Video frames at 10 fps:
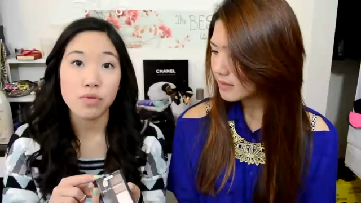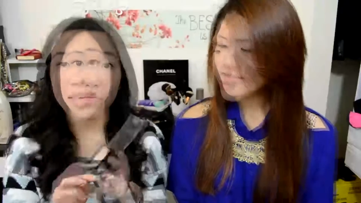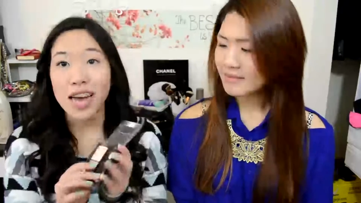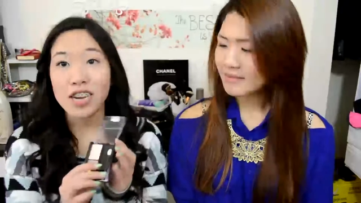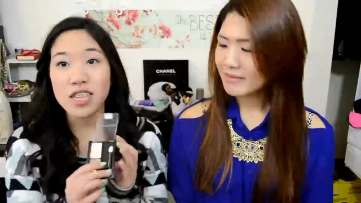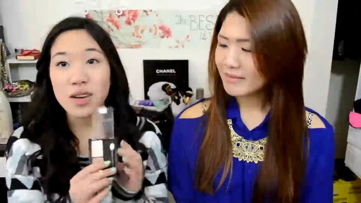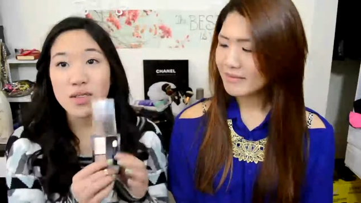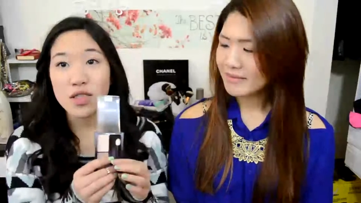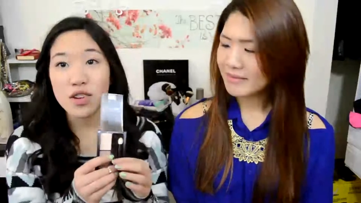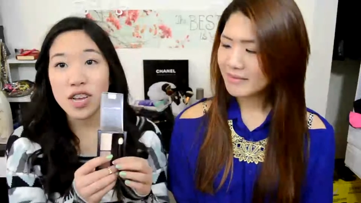Speaker 1: Yeah, it just comes
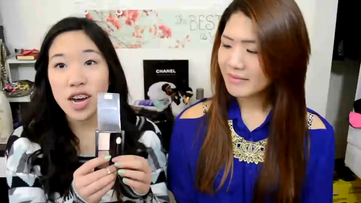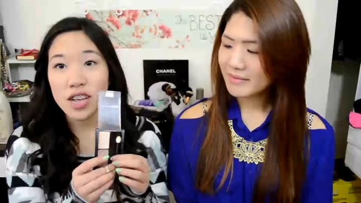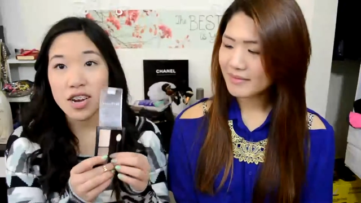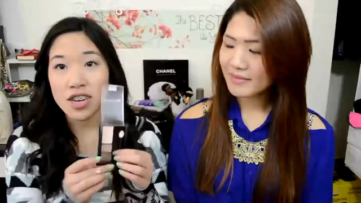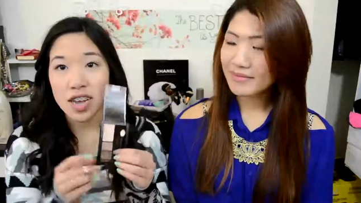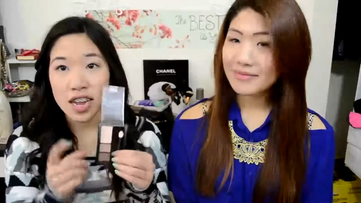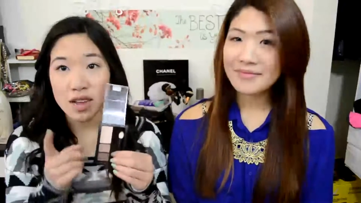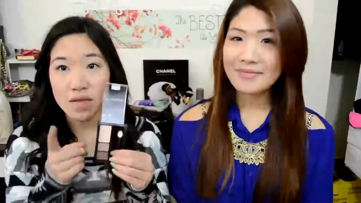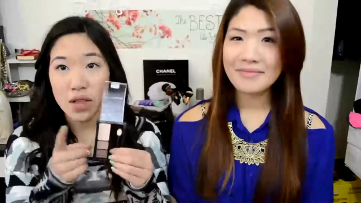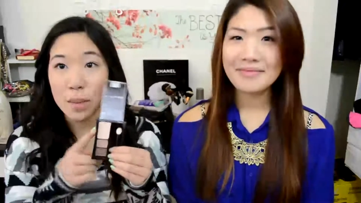in three colors and it
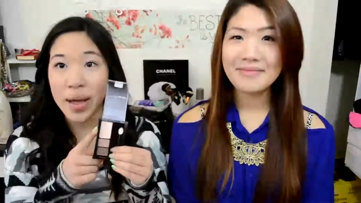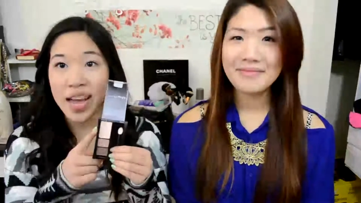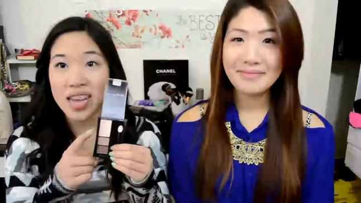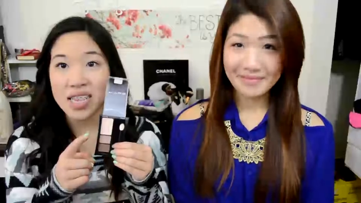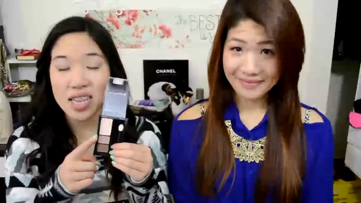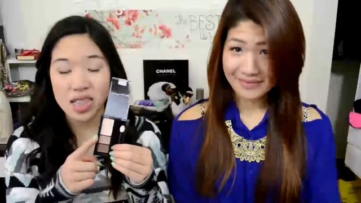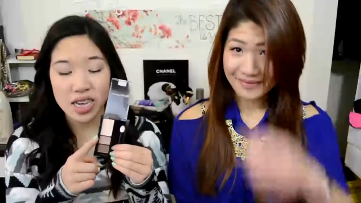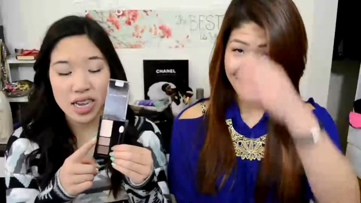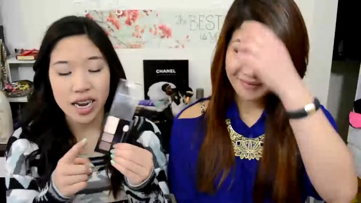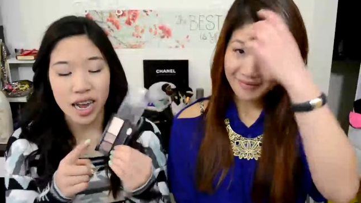comes with a base,
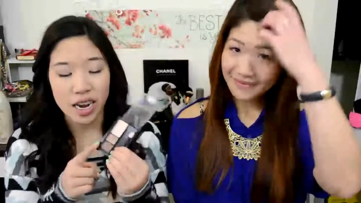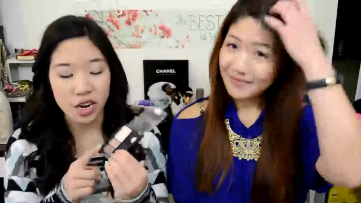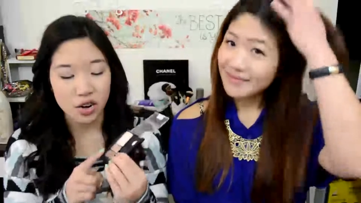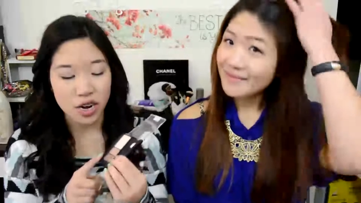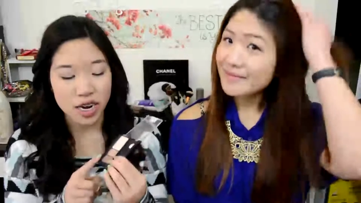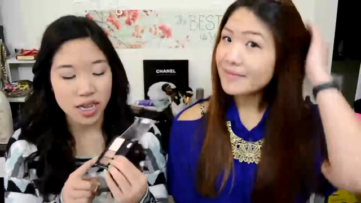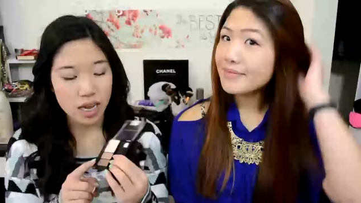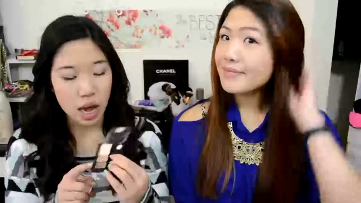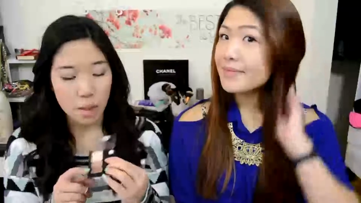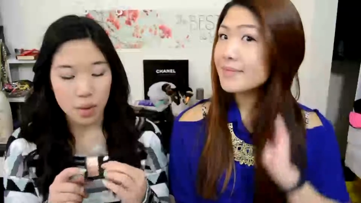lid, and a crease.
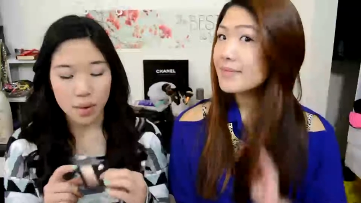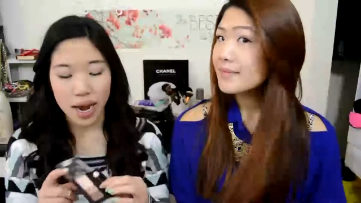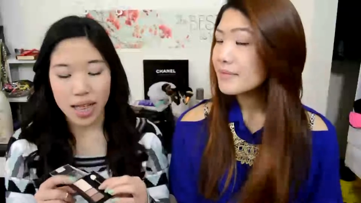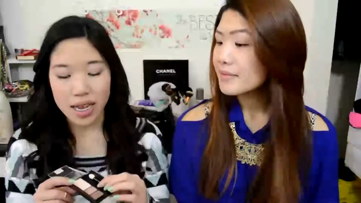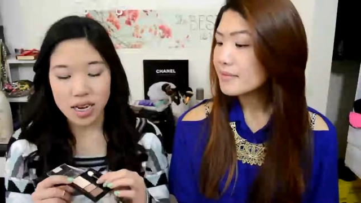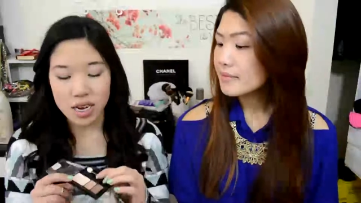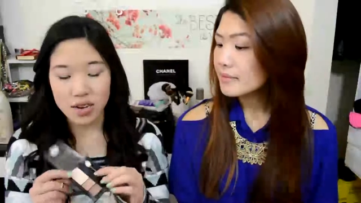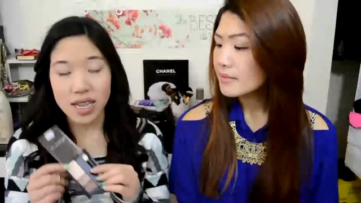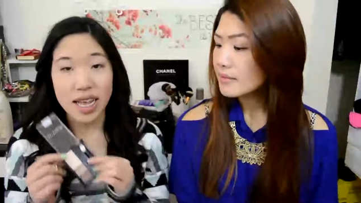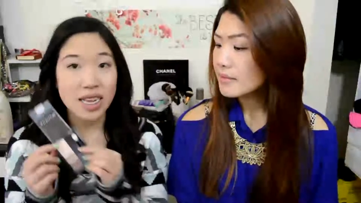But what I like to do is
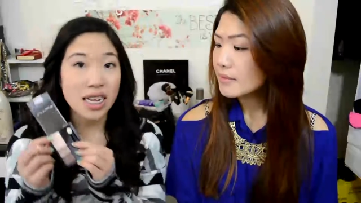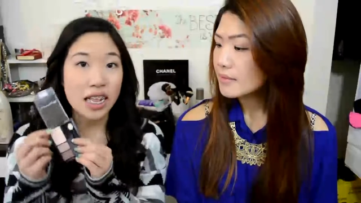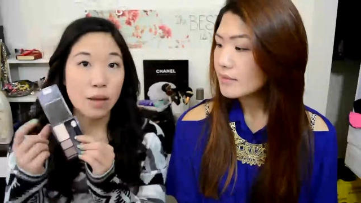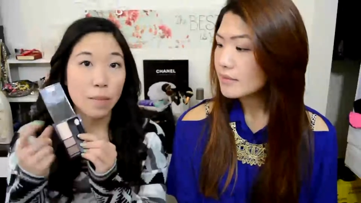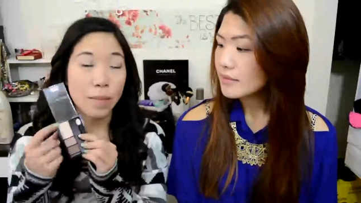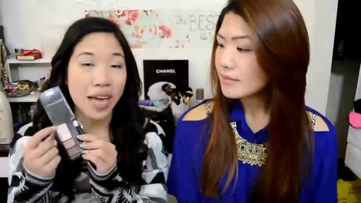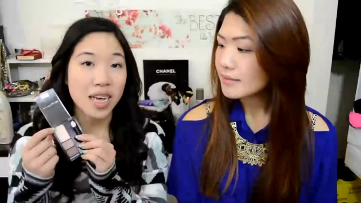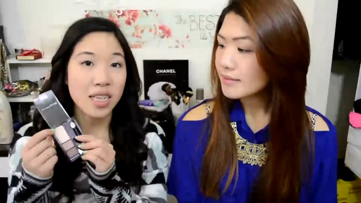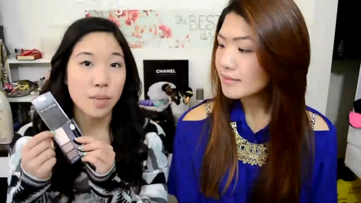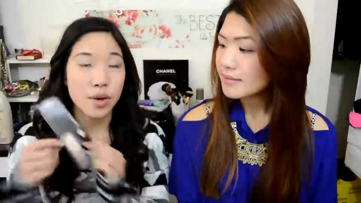I like to take the
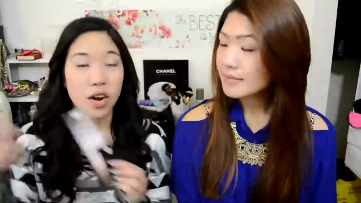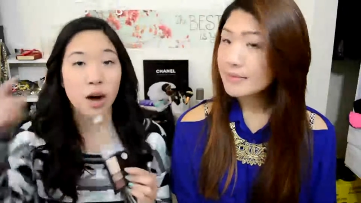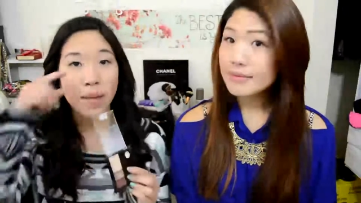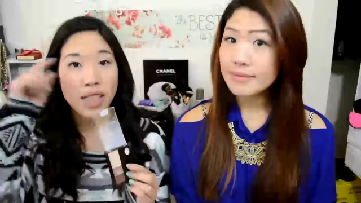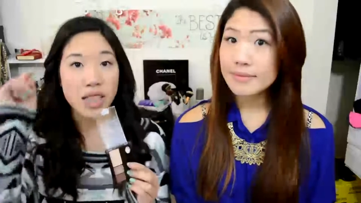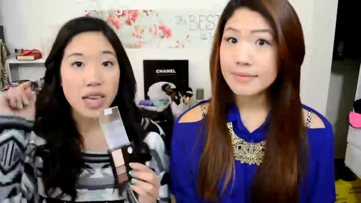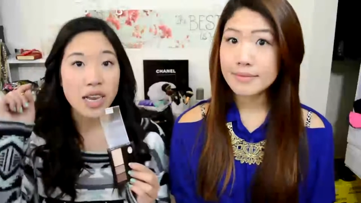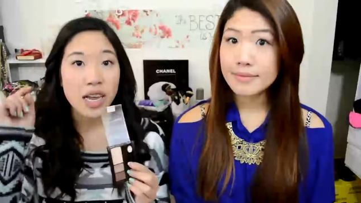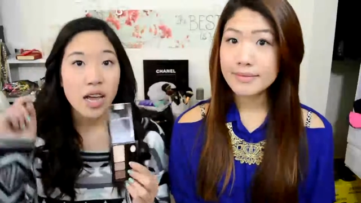base and put it on my lid.